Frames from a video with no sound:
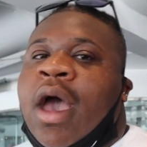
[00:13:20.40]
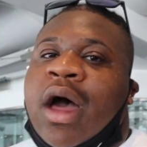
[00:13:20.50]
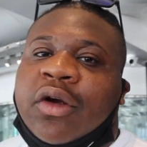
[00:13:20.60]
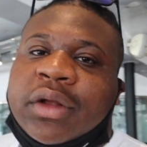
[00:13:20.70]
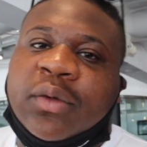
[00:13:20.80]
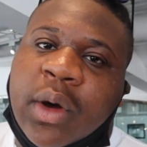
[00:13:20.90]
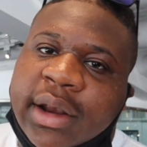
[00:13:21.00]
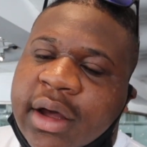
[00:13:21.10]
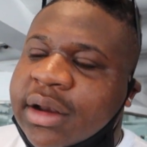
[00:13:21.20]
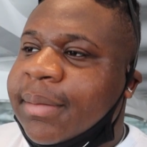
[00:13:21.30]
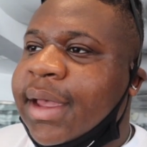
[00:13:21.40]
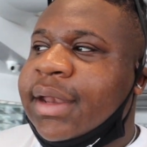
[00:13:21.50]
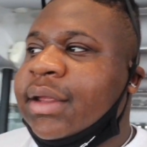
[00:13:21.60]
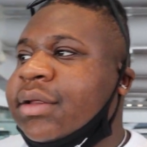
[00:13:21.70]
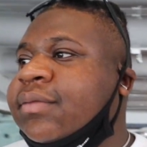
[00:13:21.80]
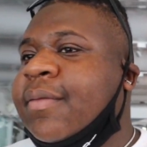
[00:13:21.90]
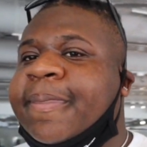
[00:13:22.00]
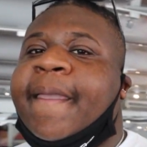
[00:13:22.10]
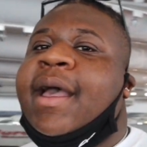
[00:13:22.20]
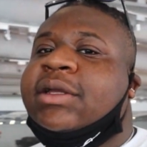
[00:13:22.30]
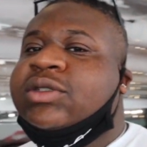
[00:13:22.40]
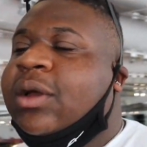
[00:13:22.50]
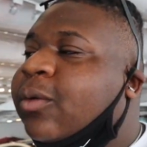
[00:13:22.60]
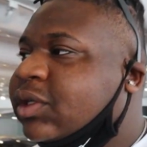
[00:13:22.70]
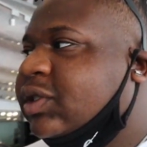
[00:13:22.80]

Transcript: don't really want an automatic. I want a